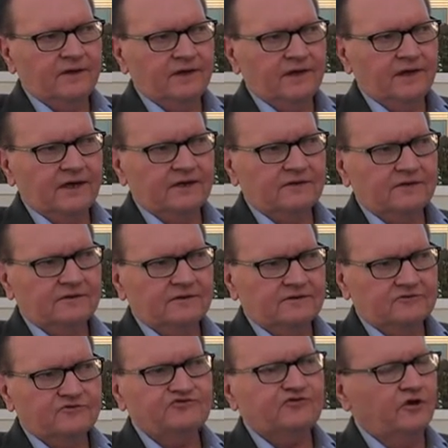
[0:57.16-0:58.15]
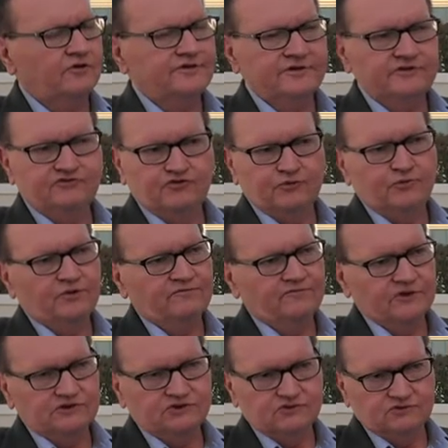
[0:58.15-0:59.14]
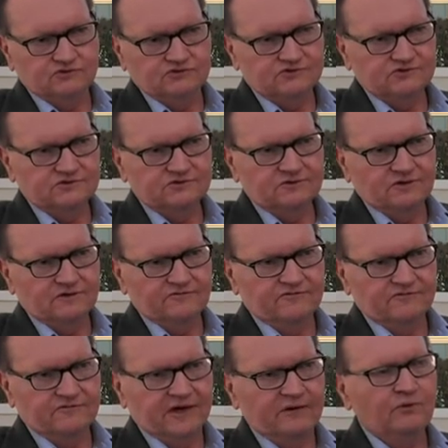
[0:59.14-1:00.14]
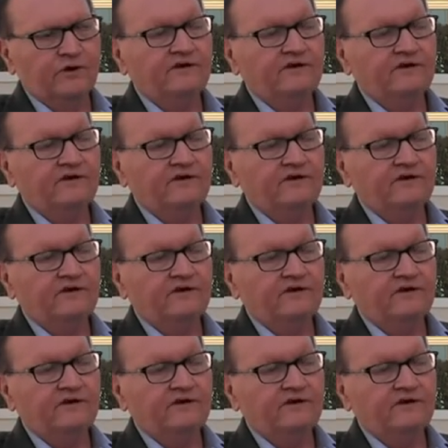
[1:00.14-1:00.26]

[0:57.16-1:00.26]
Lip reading: and just all the interpretive issues of that.